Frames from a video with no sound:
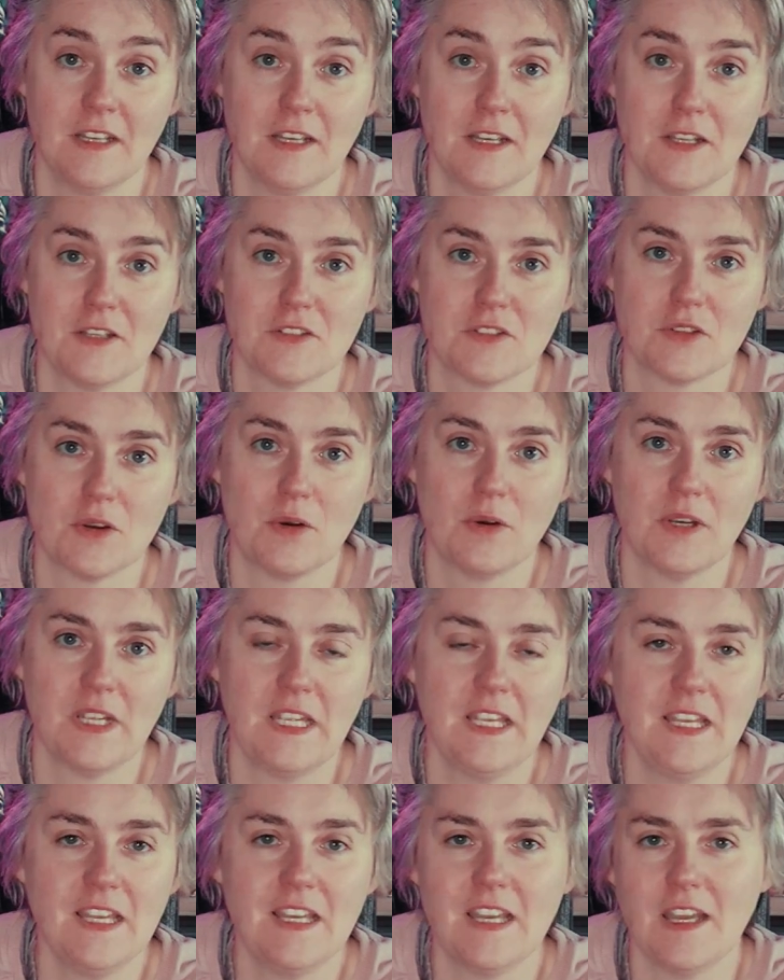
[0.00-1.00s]
So
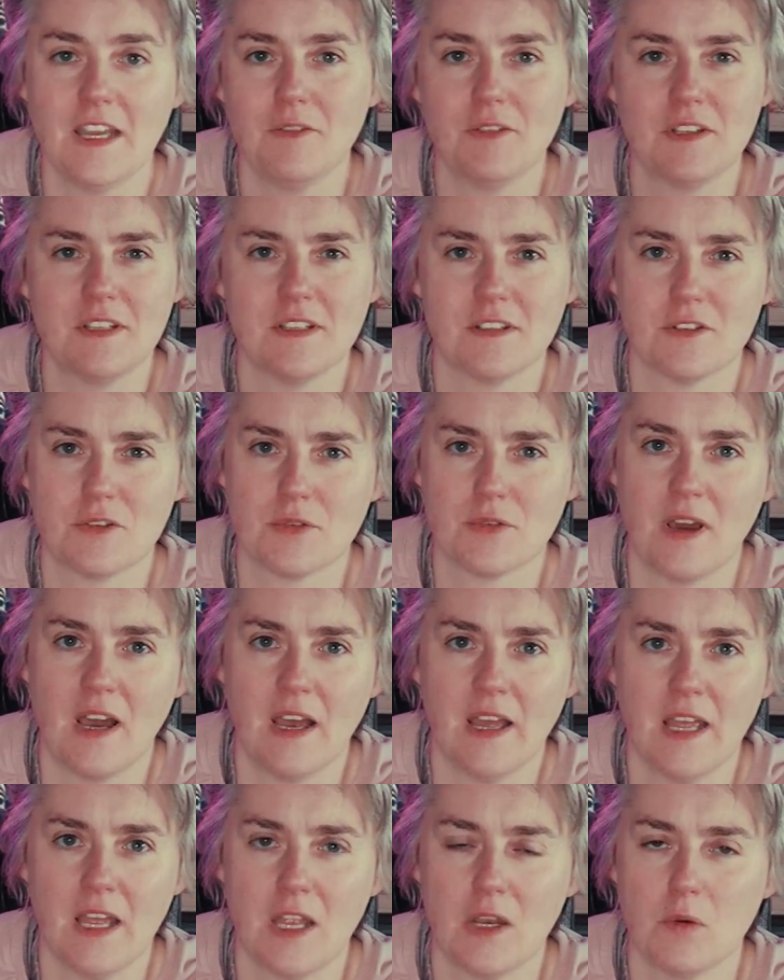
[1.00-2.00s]
he gave it a
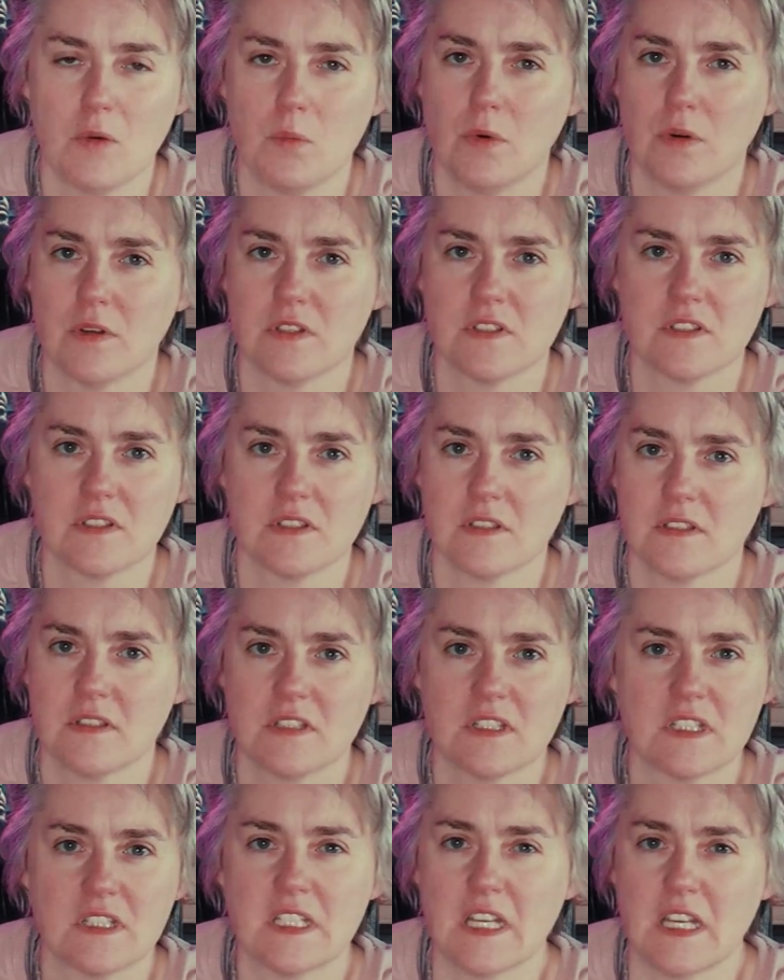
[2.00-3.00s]
try and was
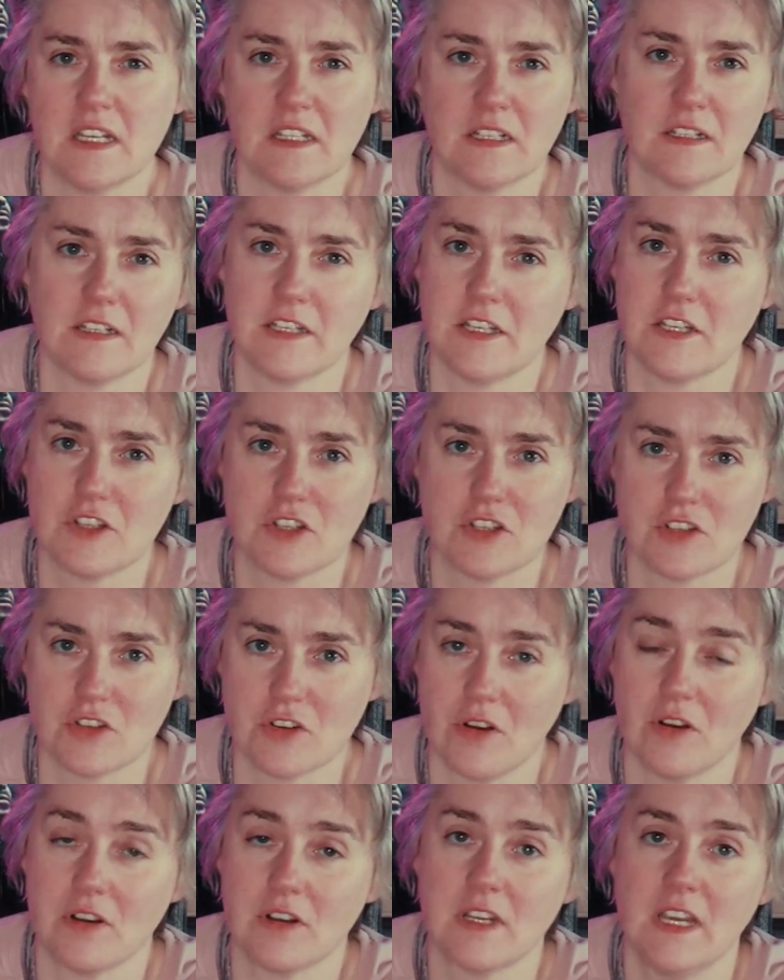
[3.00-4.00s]
stunningly
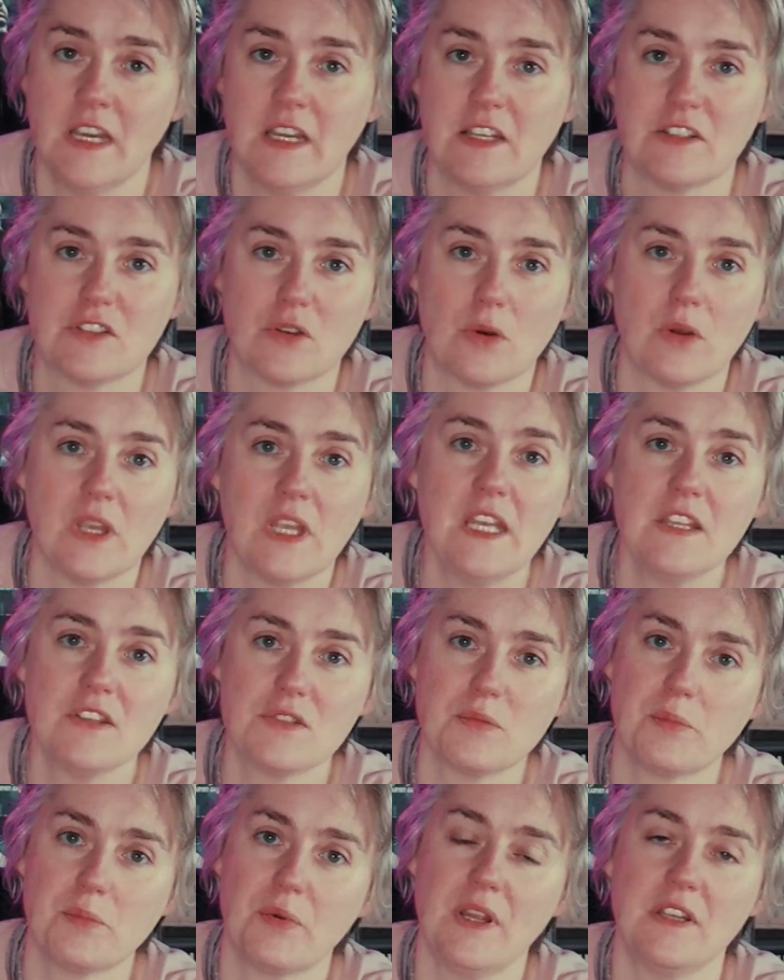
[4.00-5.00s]
shocked. So he
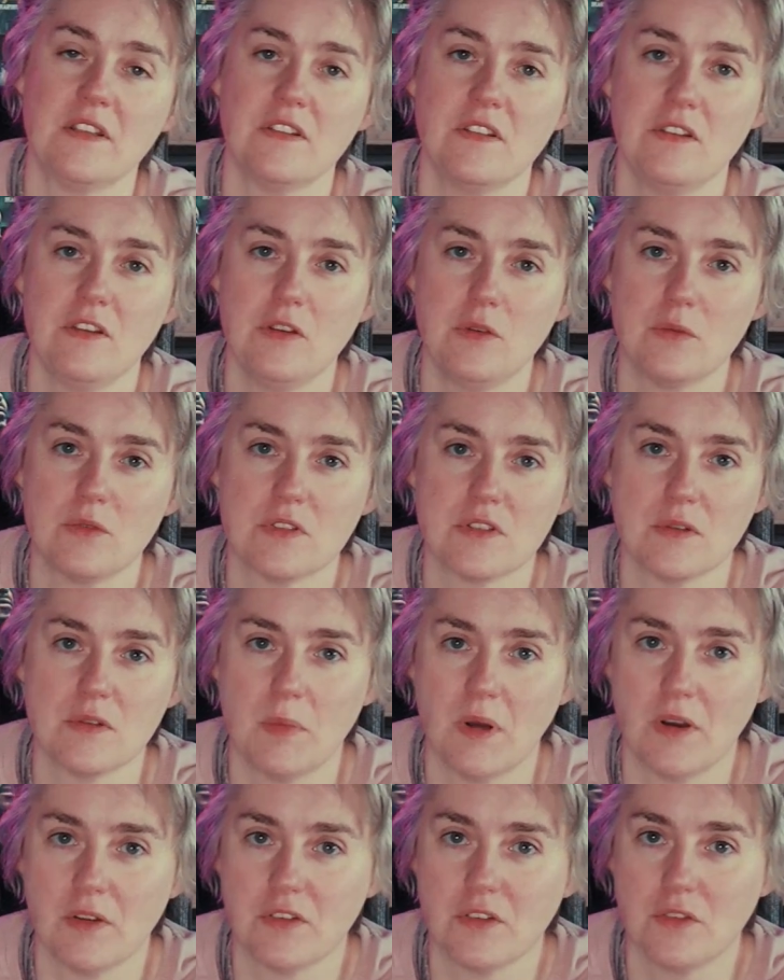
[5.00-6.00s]
spread the news
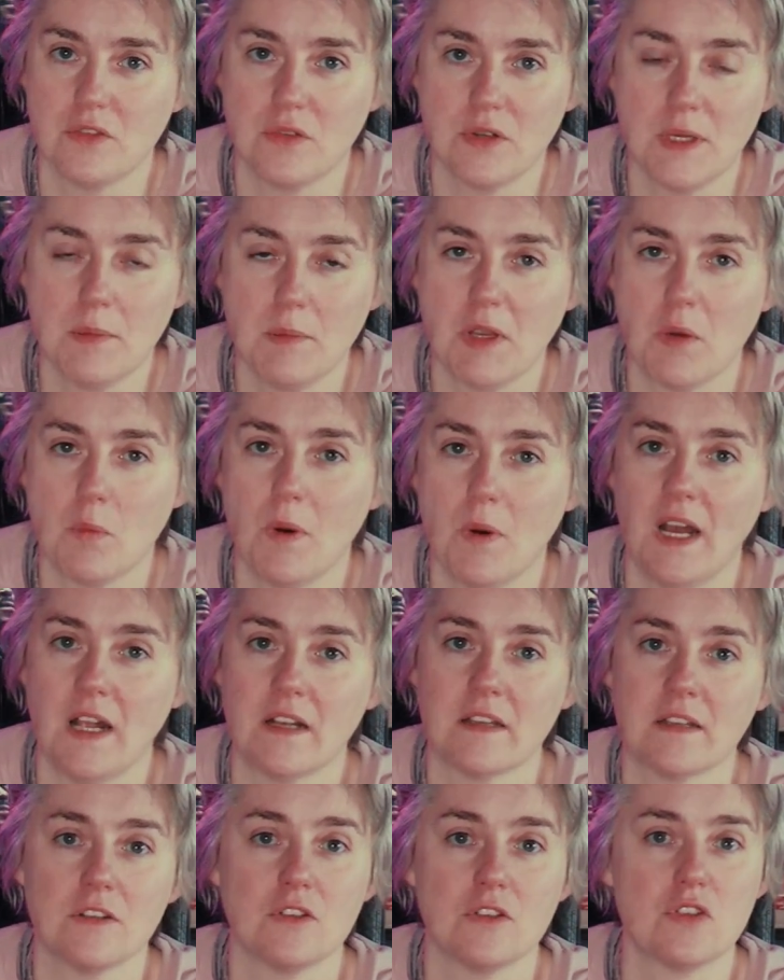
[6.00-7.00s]
about Dreaming
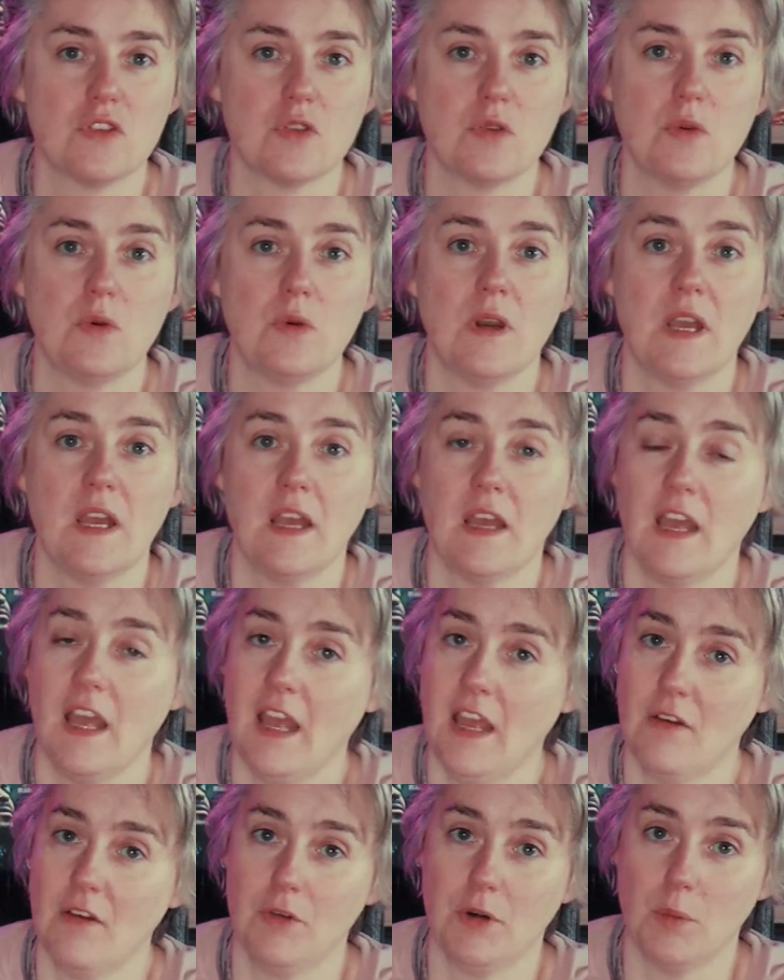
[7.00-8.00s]
Wild to
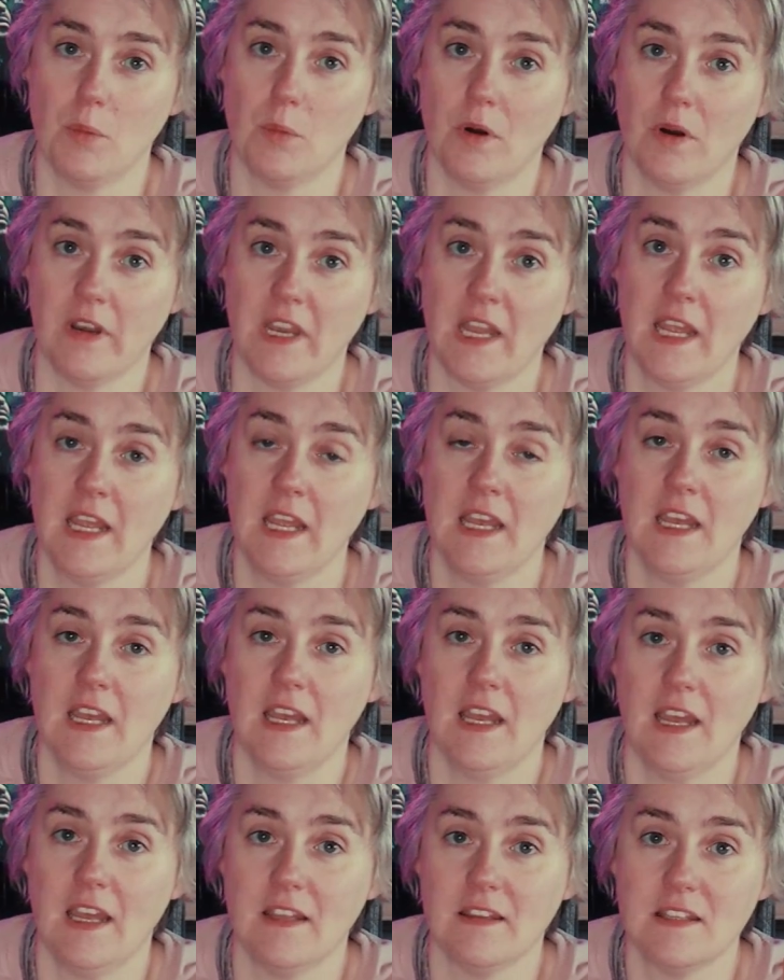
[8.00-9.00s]
everyone.
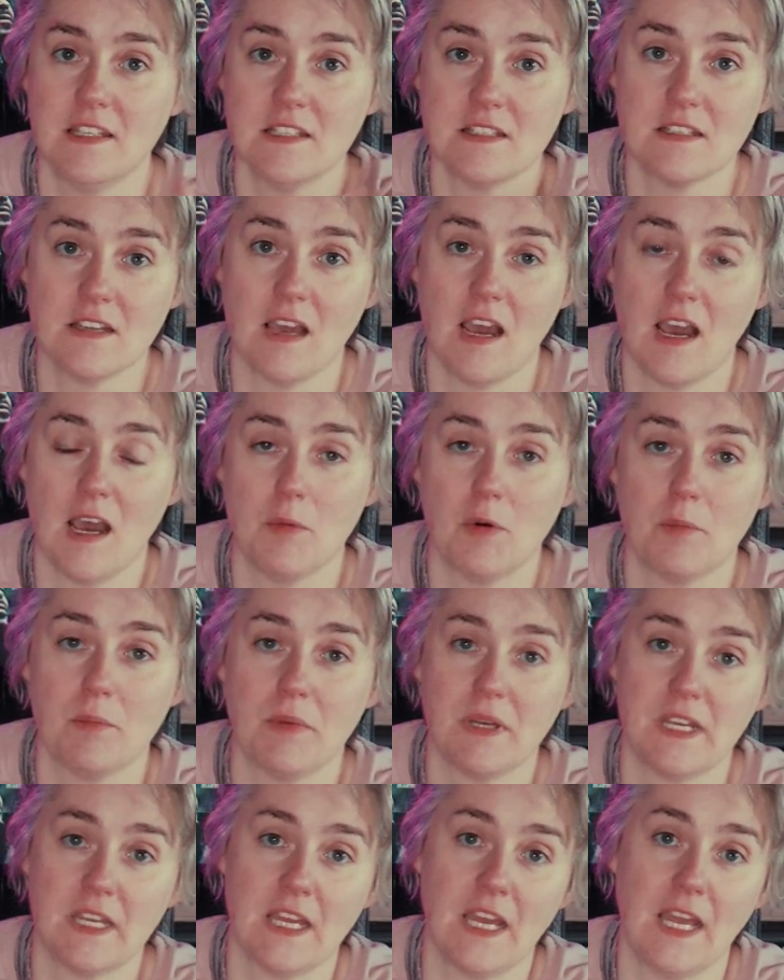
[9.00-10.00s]
And this album
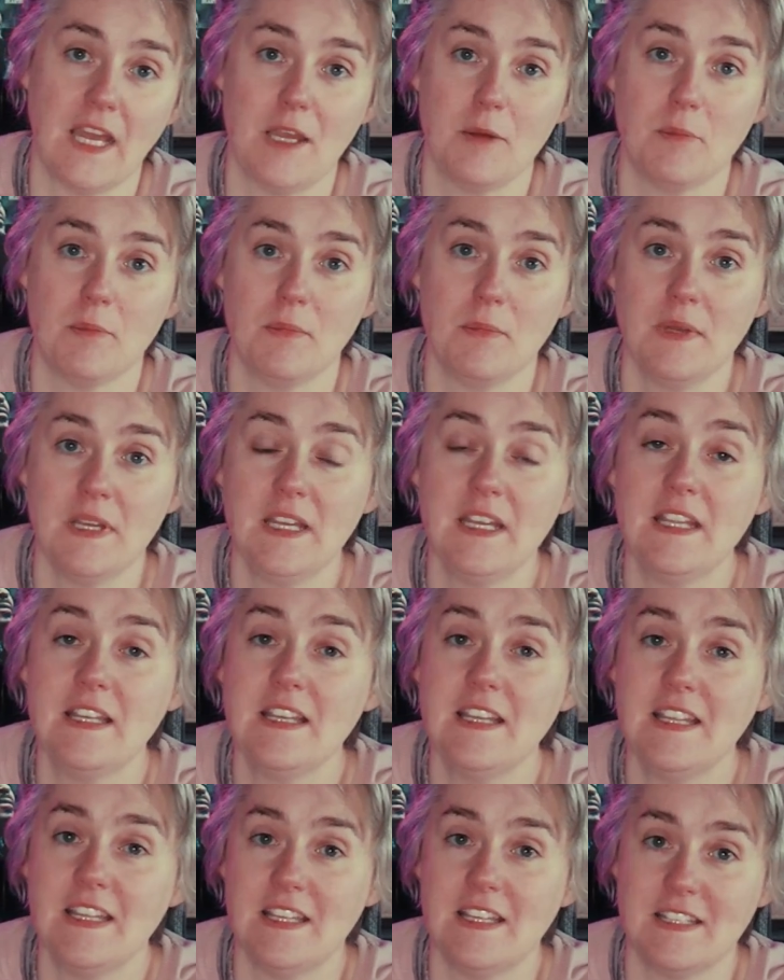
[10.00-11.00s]
became
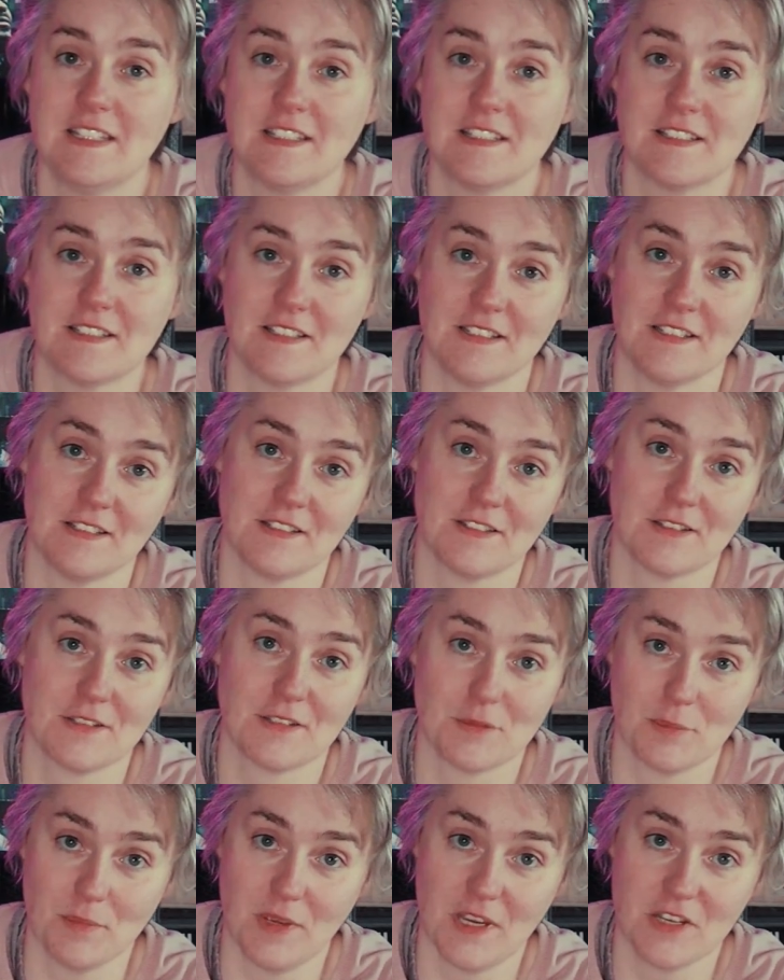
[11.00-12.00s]
an instant
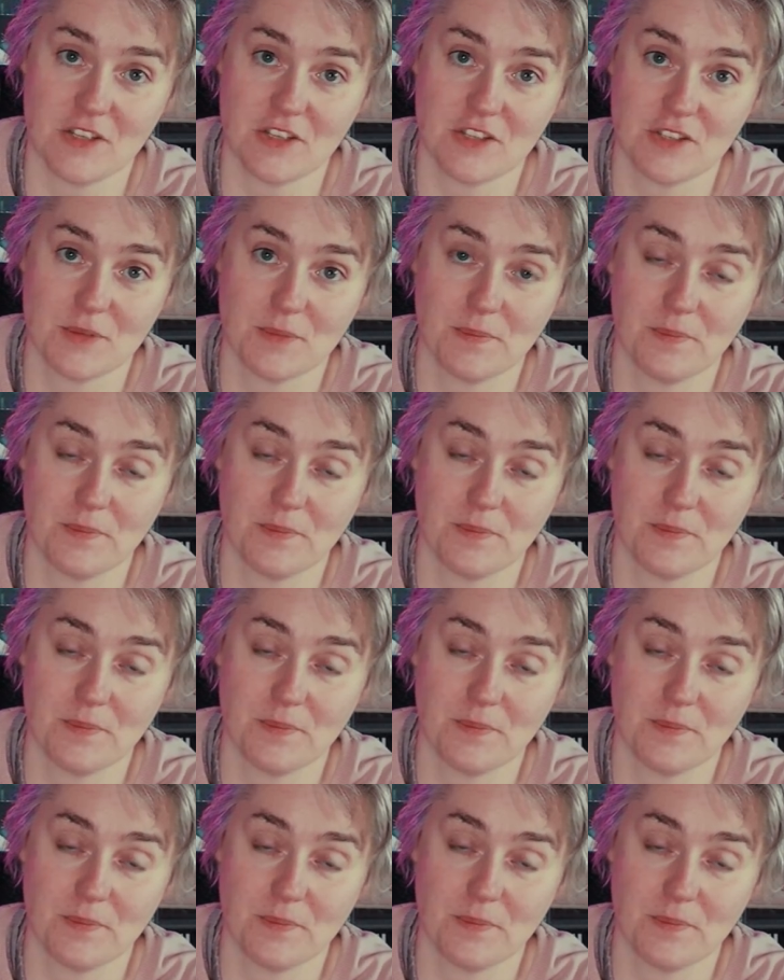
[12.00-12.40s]
smash.